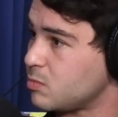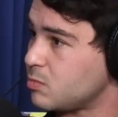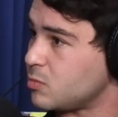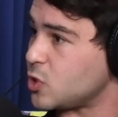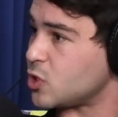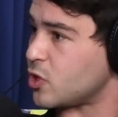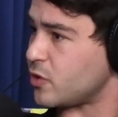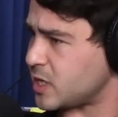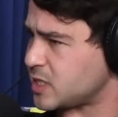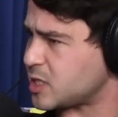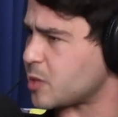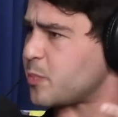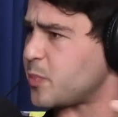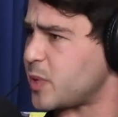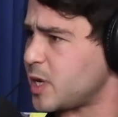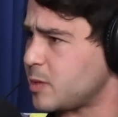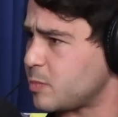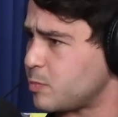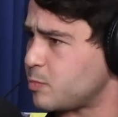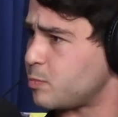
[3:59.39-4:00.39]
You know, there's a
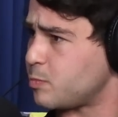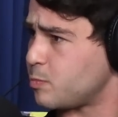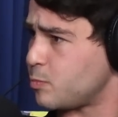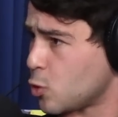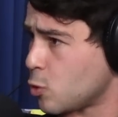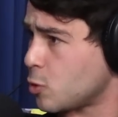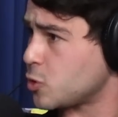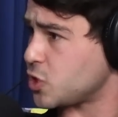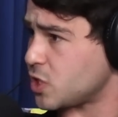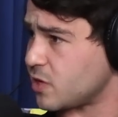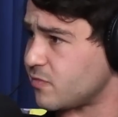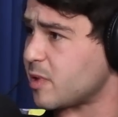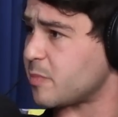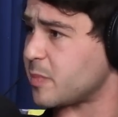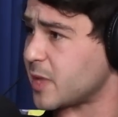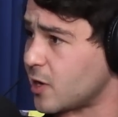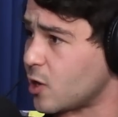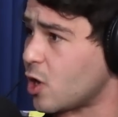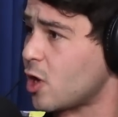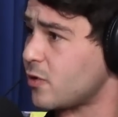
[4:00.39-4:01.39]
big portion of them
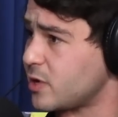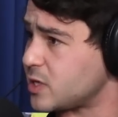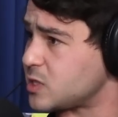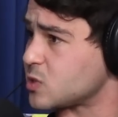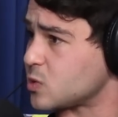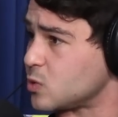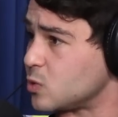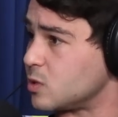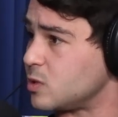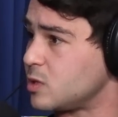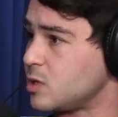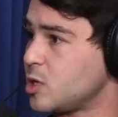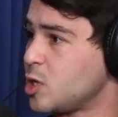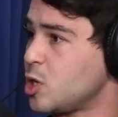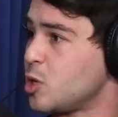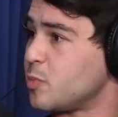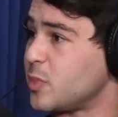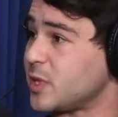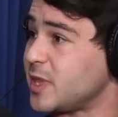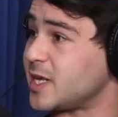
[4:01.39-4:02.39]
that are at school,
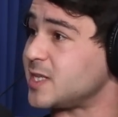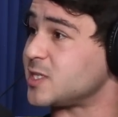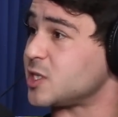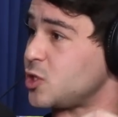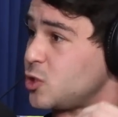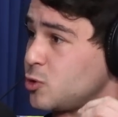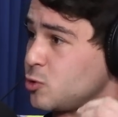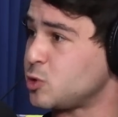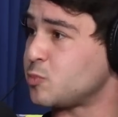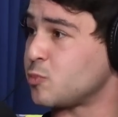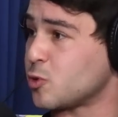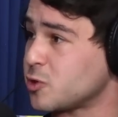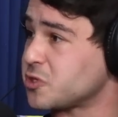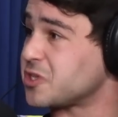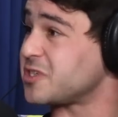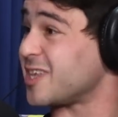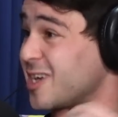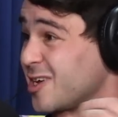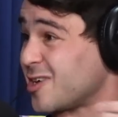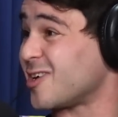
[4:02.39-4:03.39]
but there's a huge
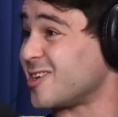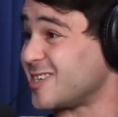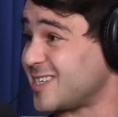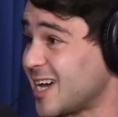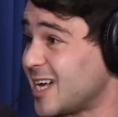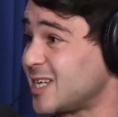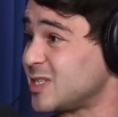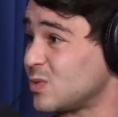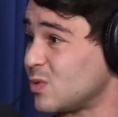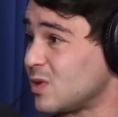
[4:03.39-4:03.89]
portion that aren't as